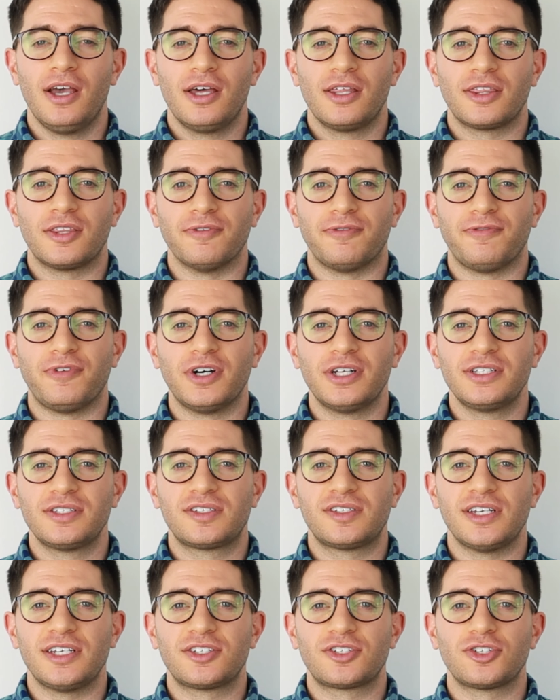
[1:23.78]
The fund
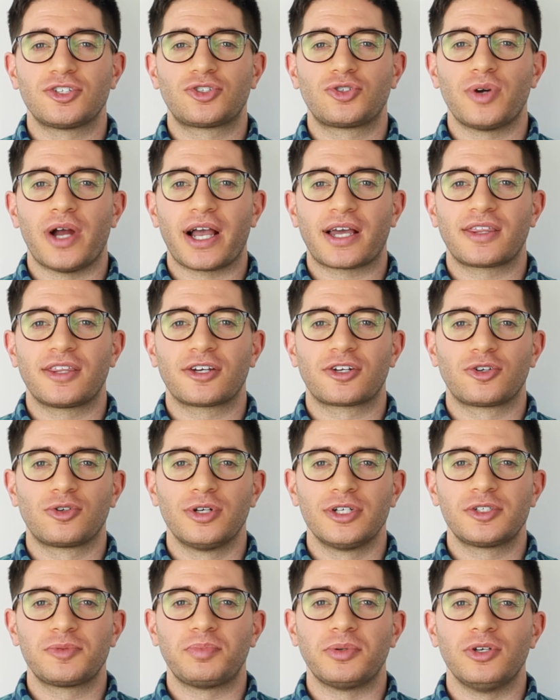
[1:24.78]
seeks to track the
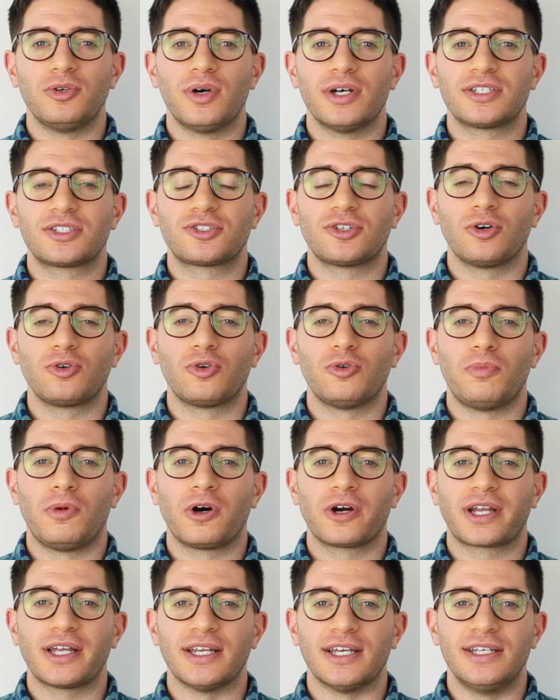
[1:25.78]
CRSP U.S. Total
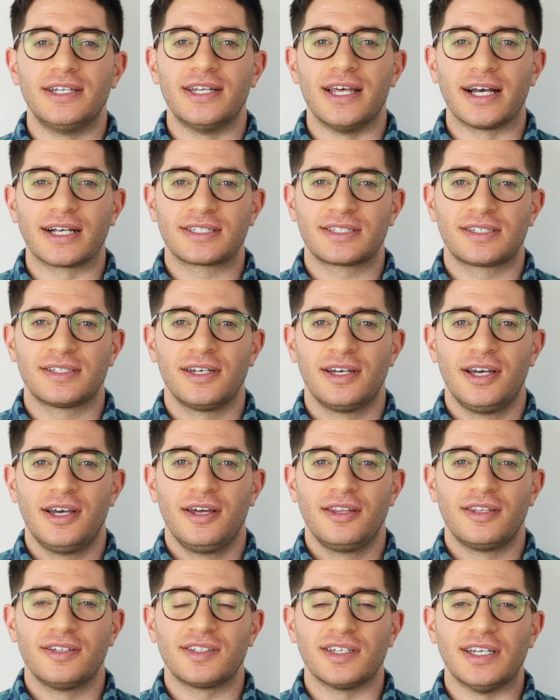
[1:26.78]
Market Index.
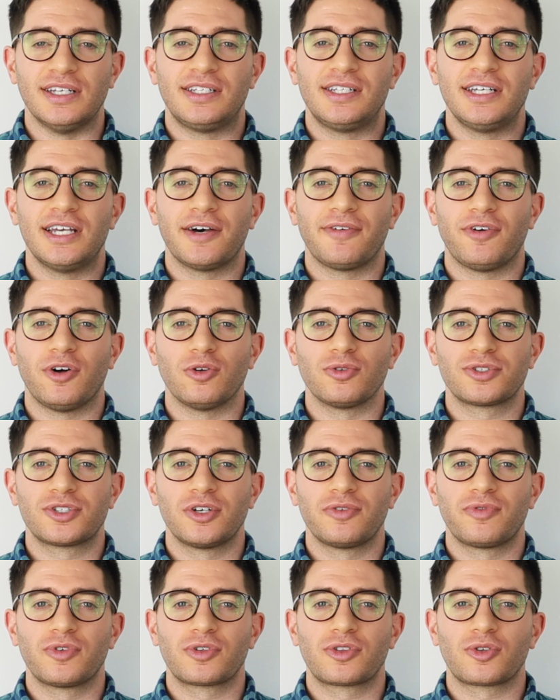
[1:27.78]
This ETF holds
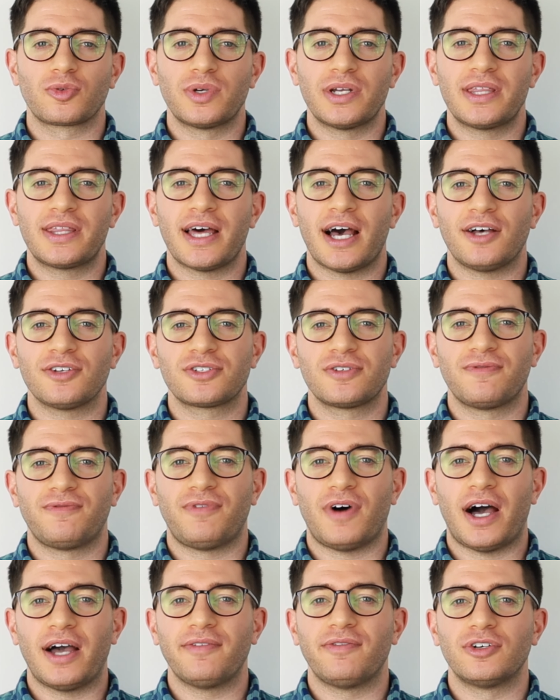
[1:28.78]
over
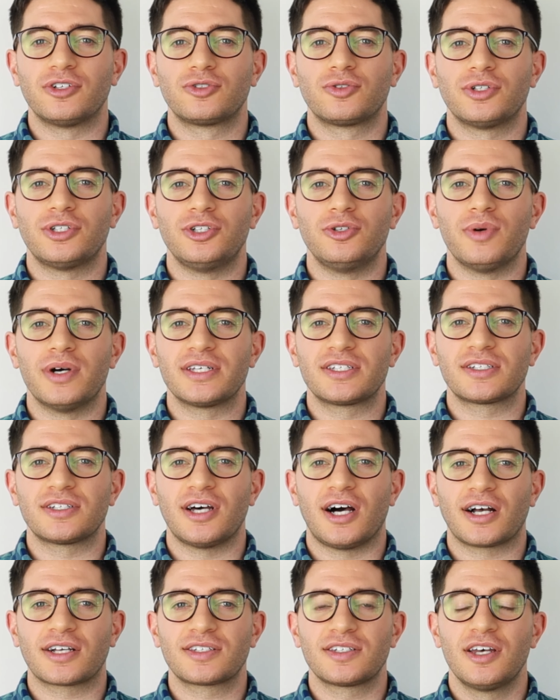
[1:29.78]
3,500 U.S.
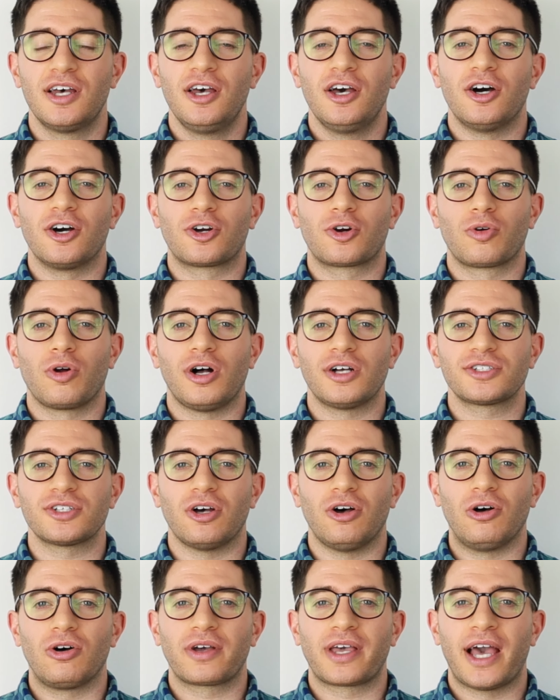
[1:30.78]
stocks across
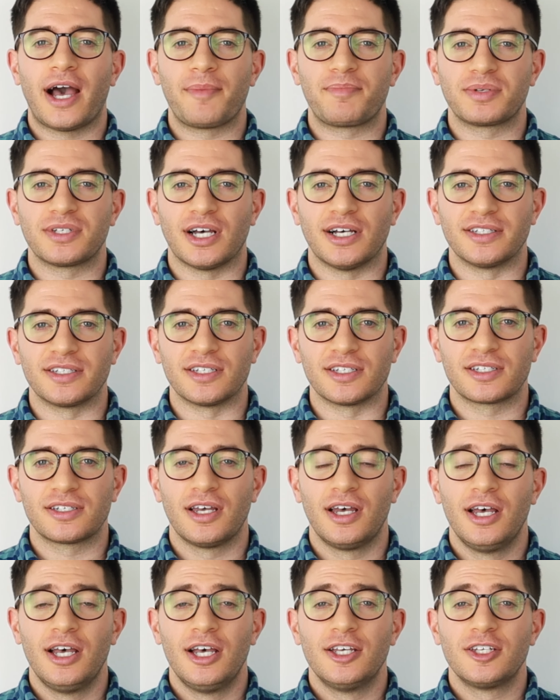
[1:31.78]
all cap sizes.
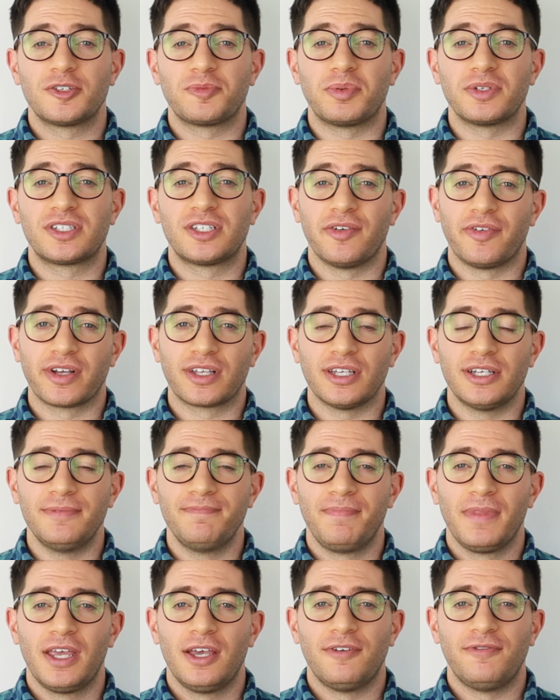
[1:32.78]
Specifically,
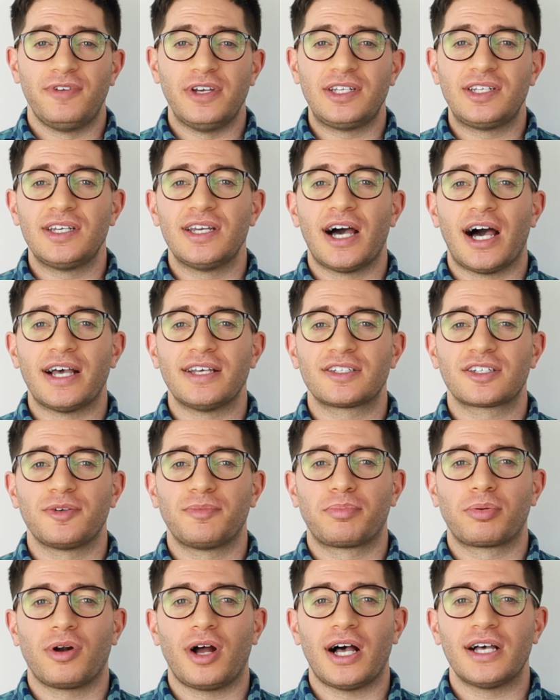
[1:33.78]
VTI is
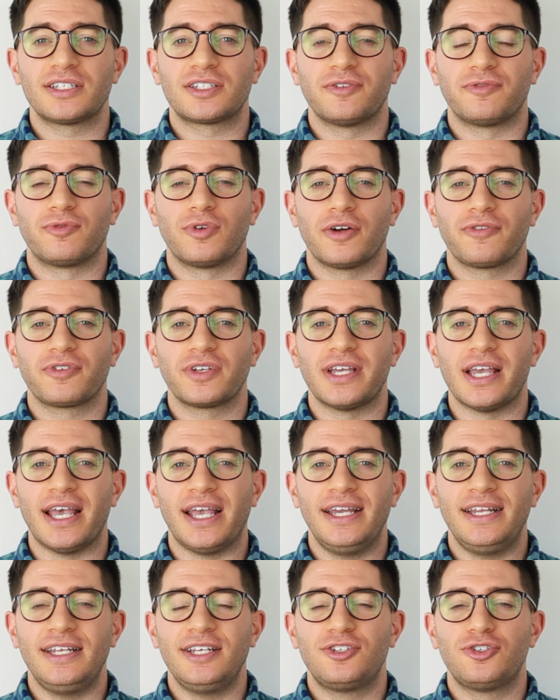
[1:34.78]
comprised of roughly
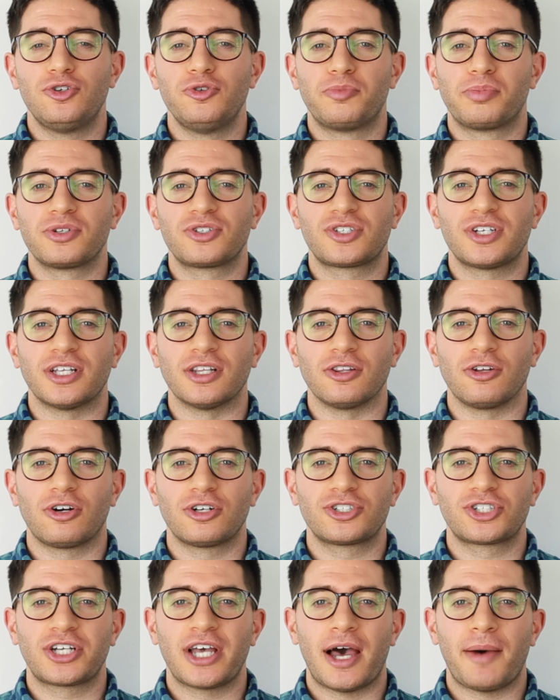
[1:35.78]
82%
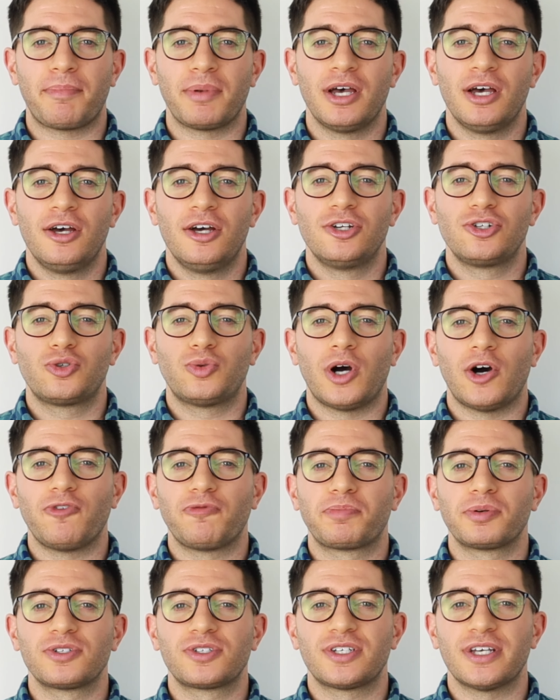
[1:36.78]
large cap,
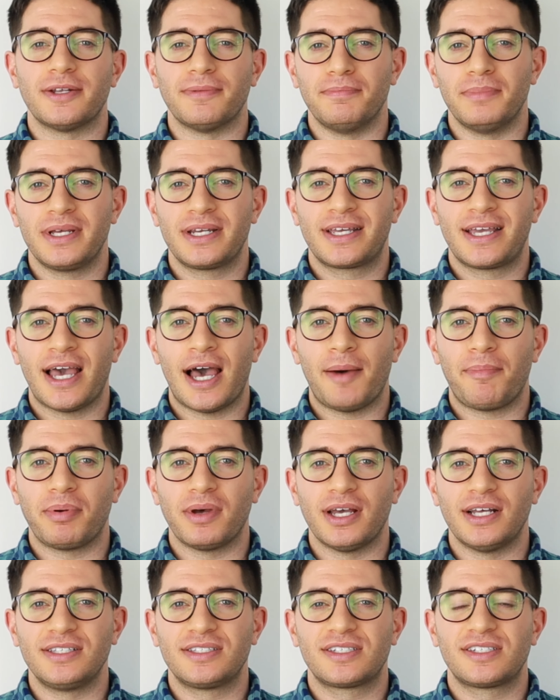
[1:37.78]
12% mid
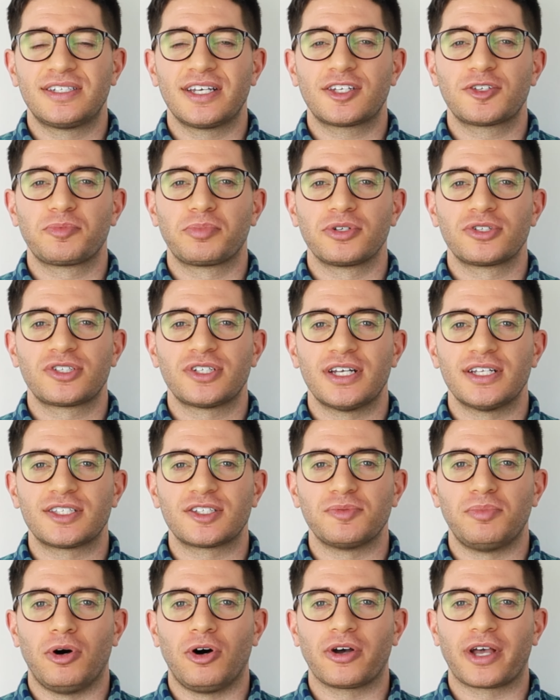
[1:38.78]
cap, and 6%
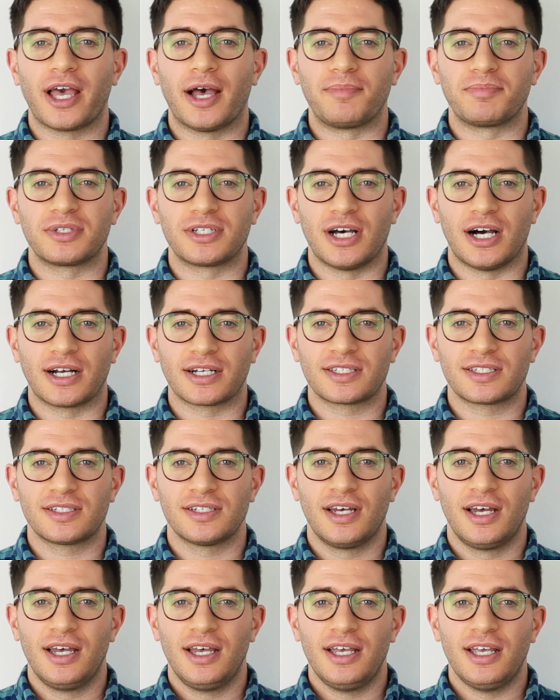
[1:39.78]
small cap stocks.
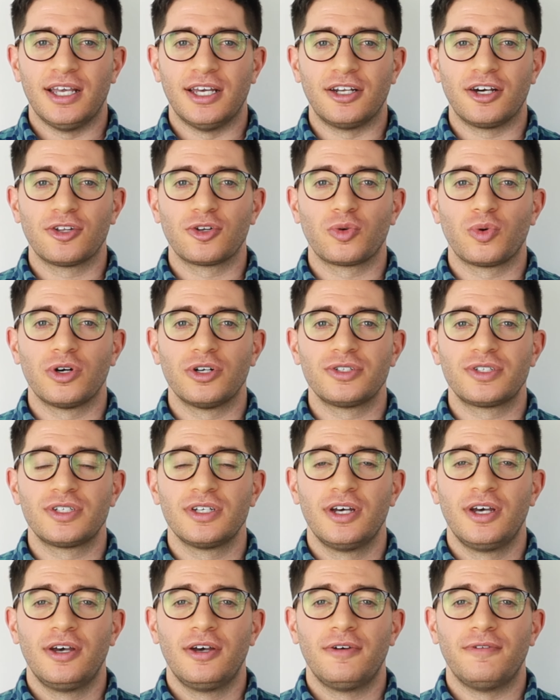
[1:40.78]
In other words,
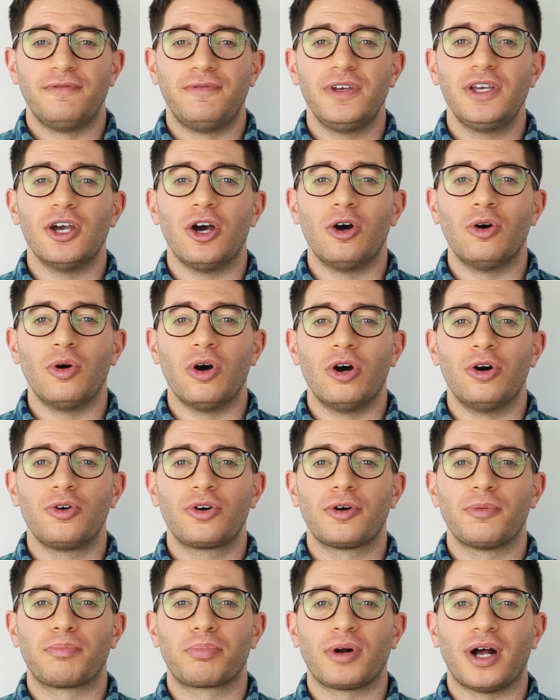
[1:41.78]
VOO
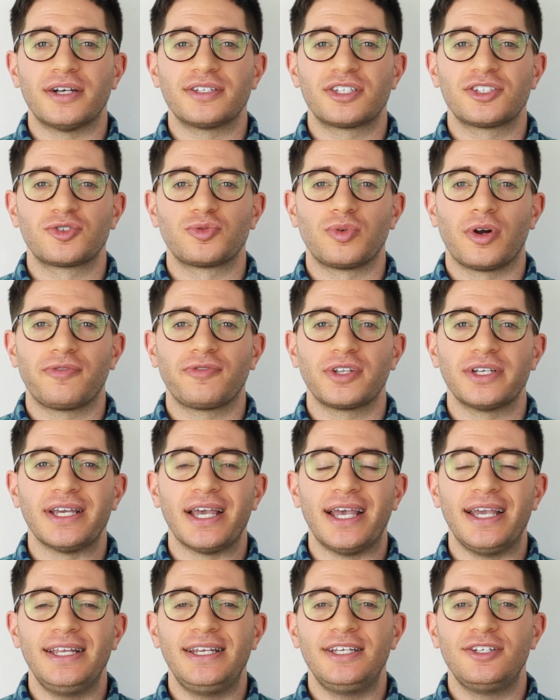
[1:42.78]
comprises roughly
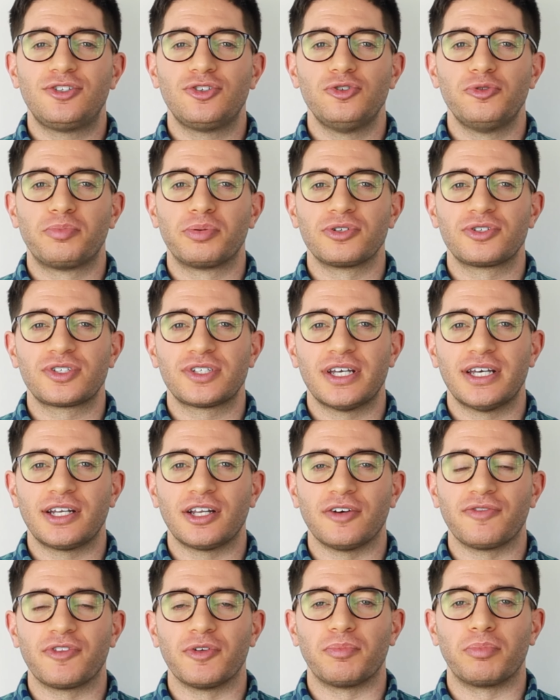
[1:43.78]
82%
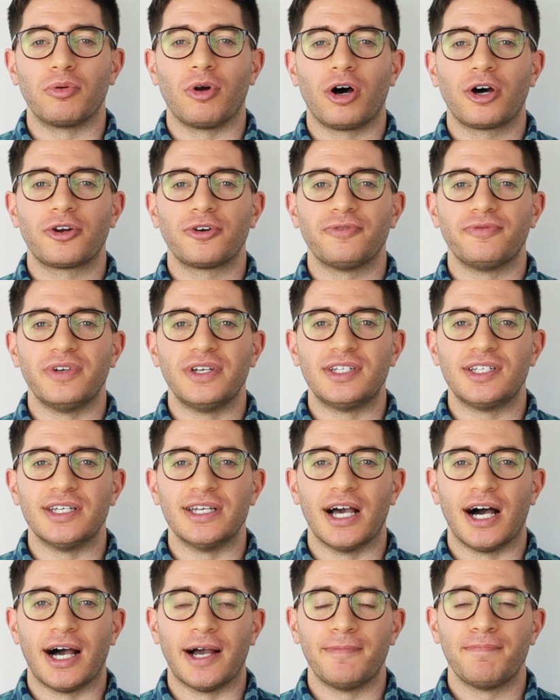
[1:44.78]
of the broader
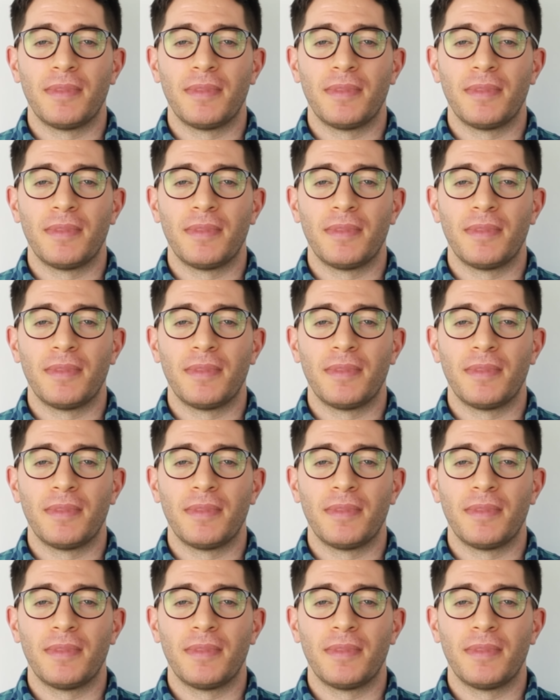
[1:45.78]
VTI.